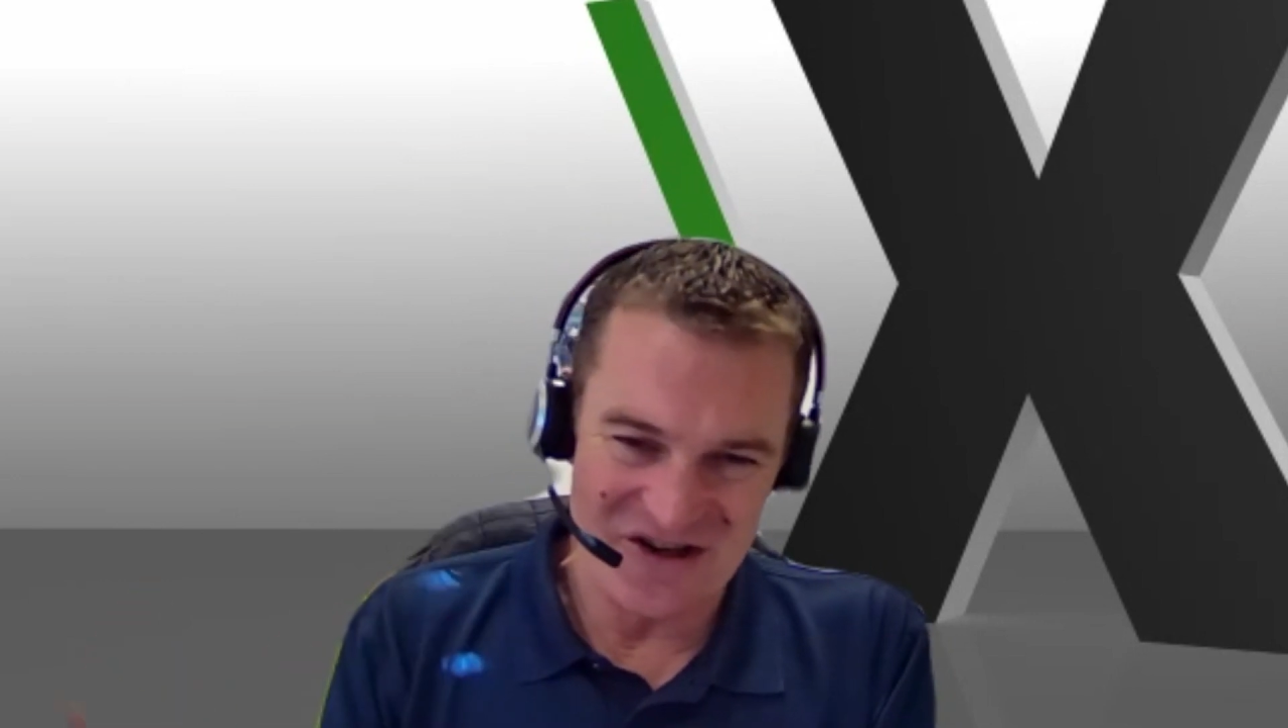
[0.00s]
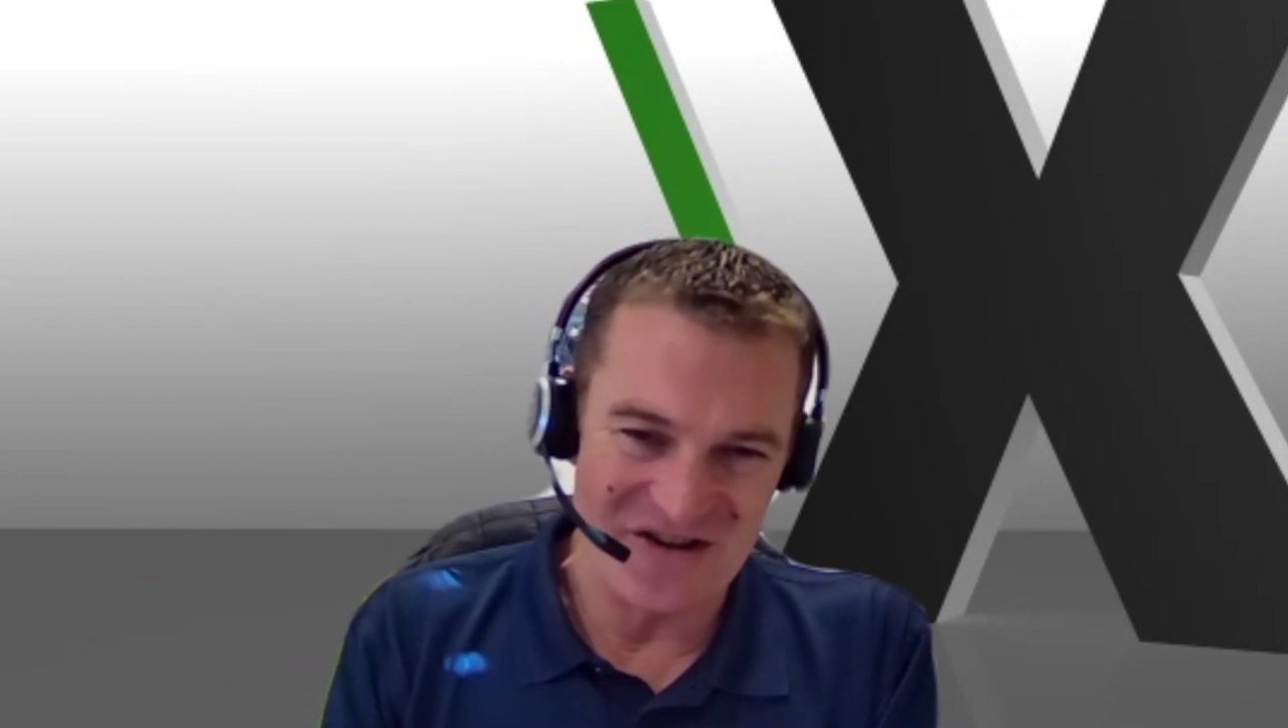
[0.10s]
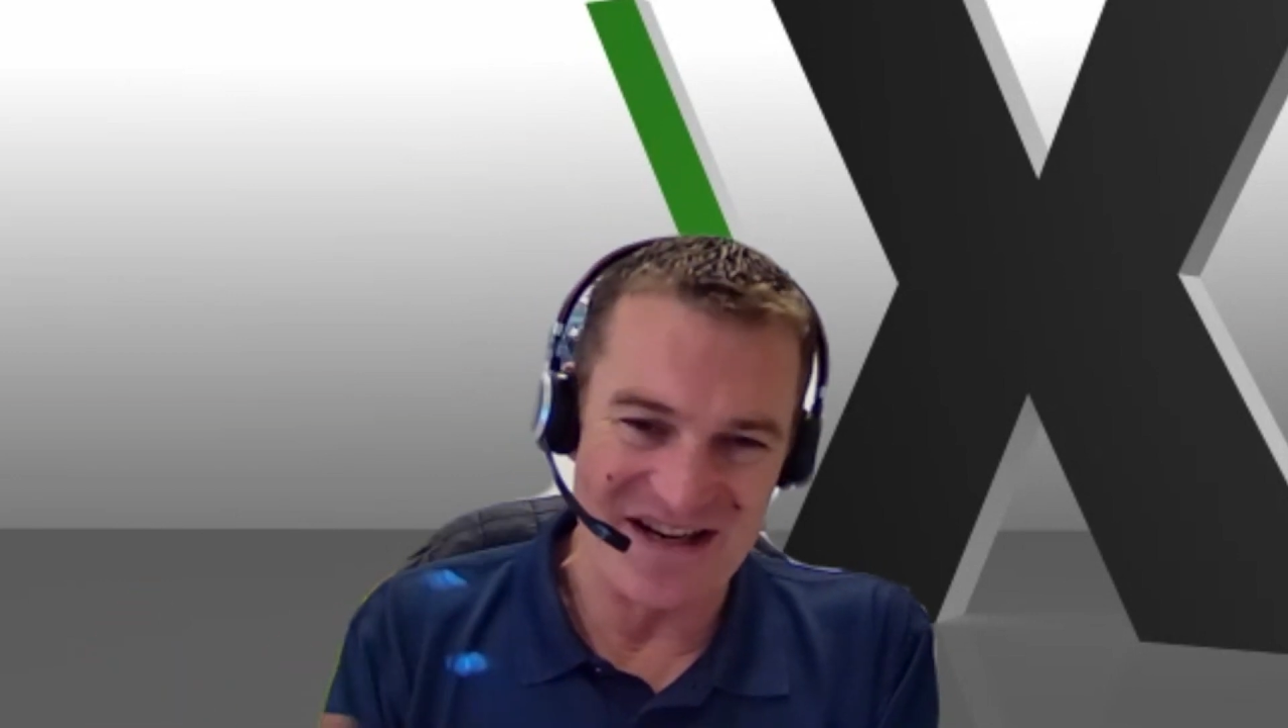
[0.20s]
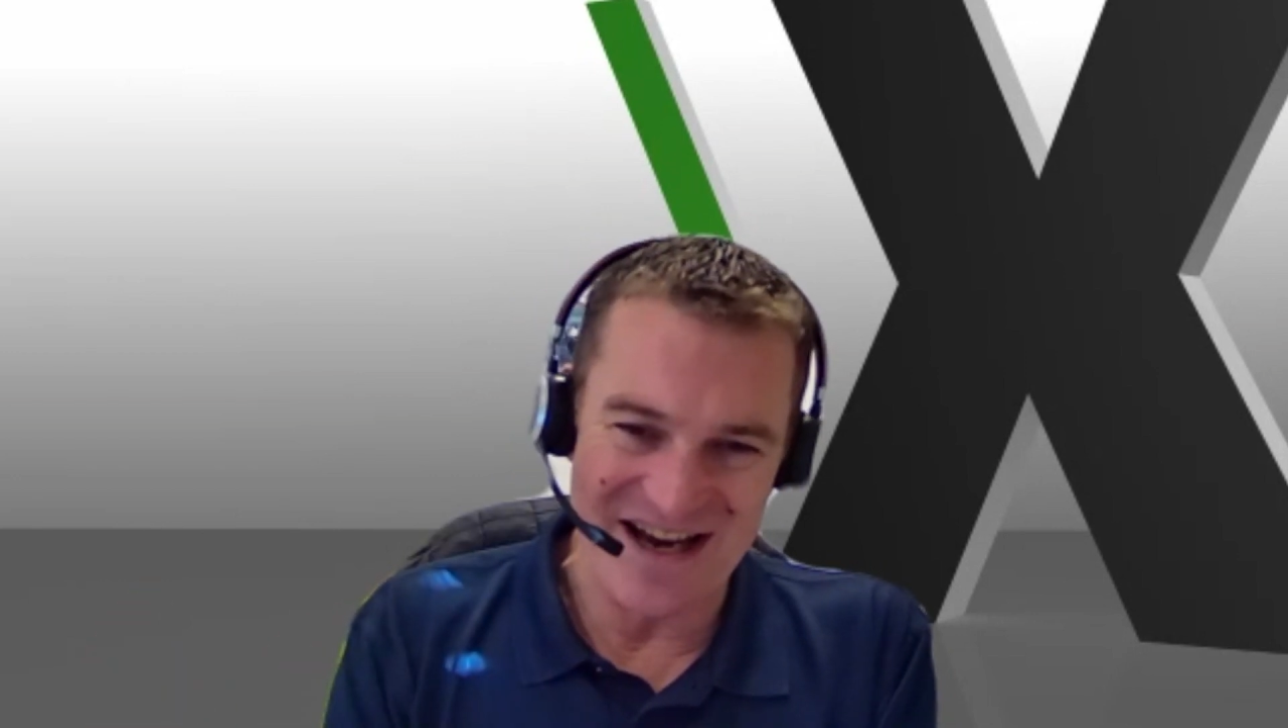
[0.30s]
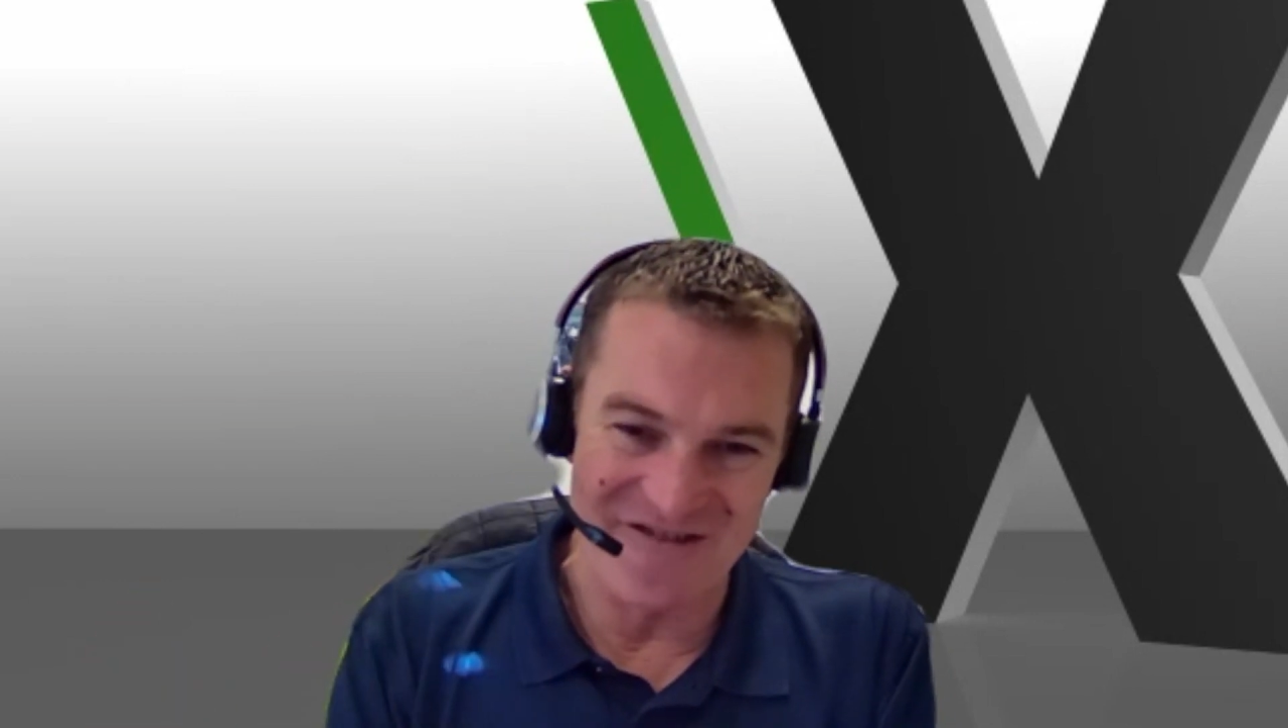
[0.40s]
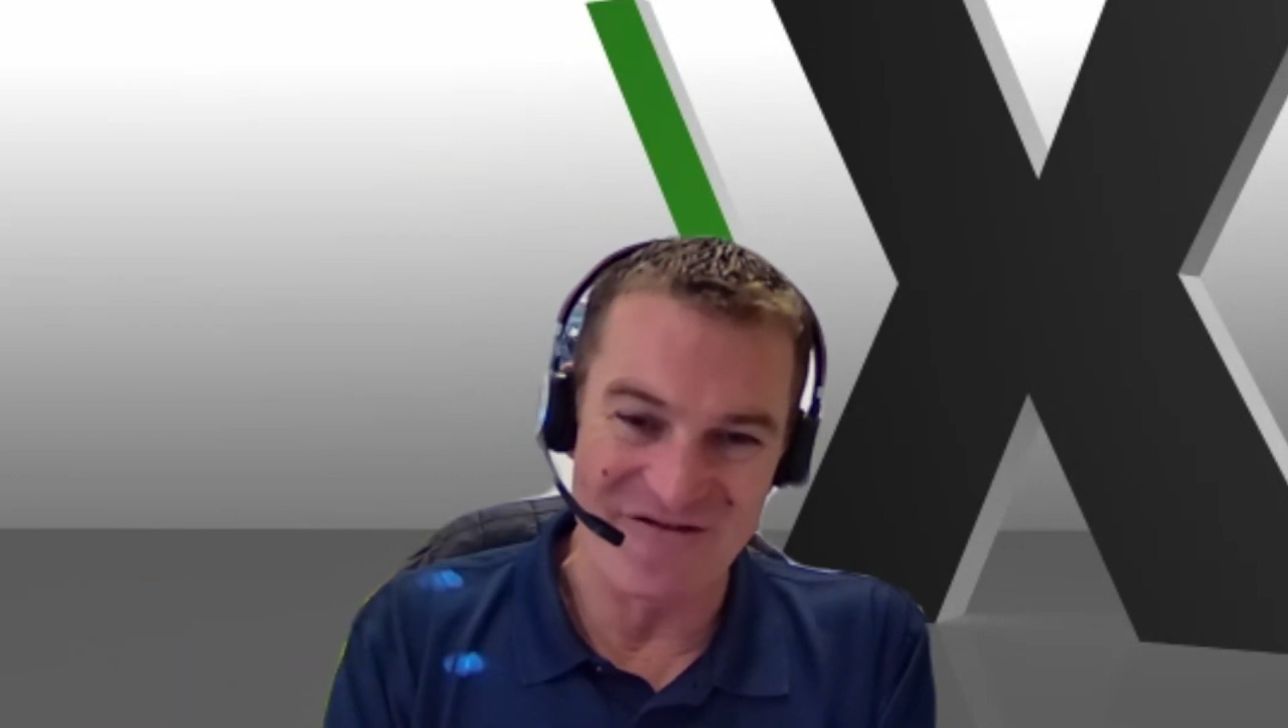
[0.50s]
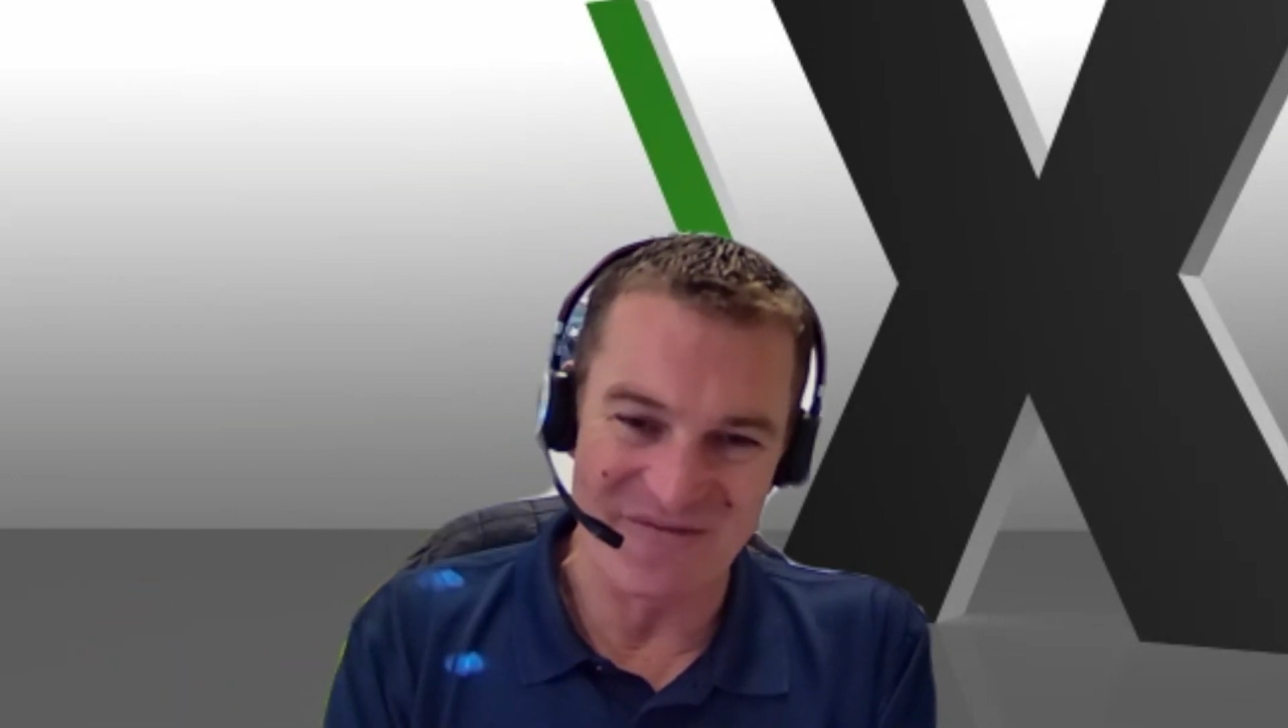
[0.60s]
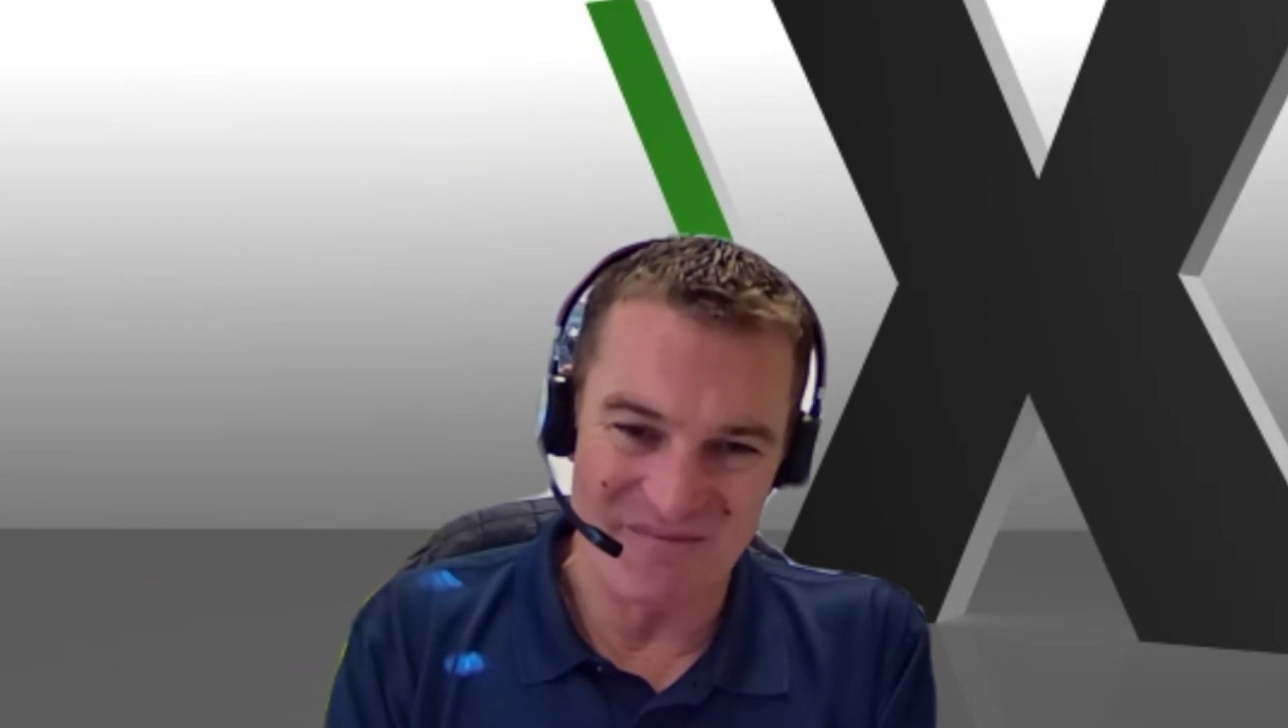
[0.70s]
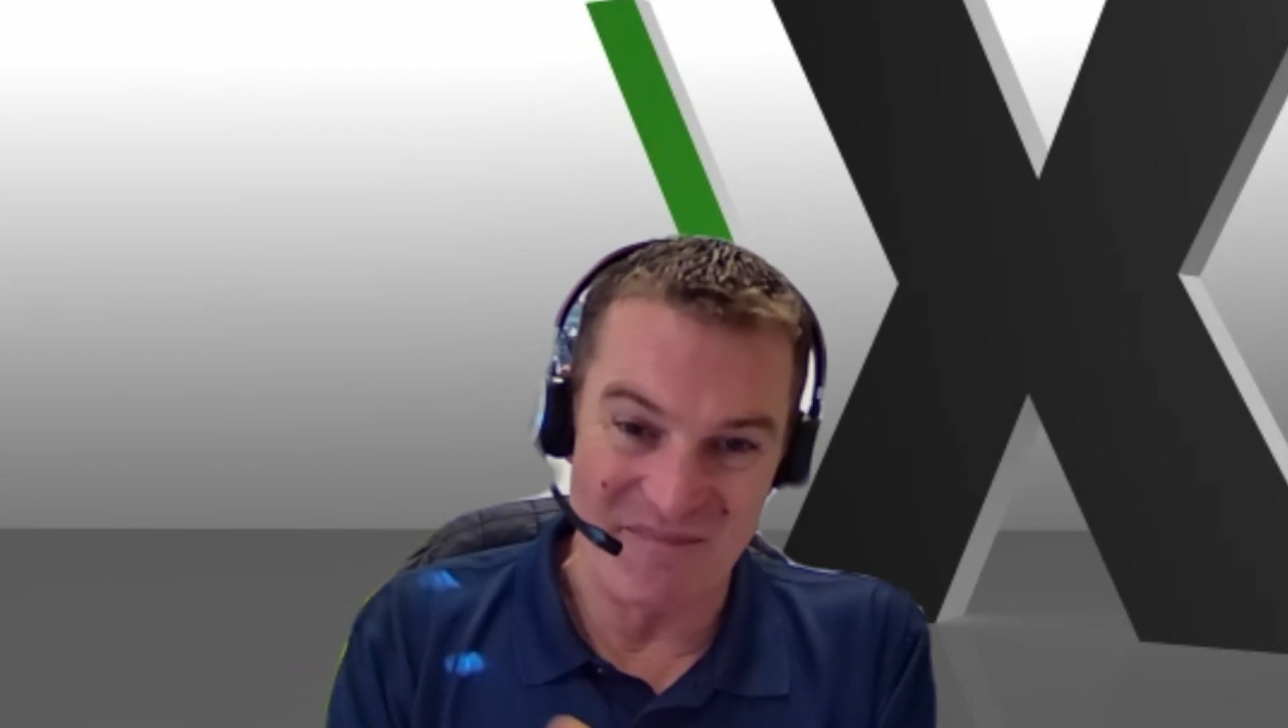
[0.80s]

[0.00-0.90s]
could have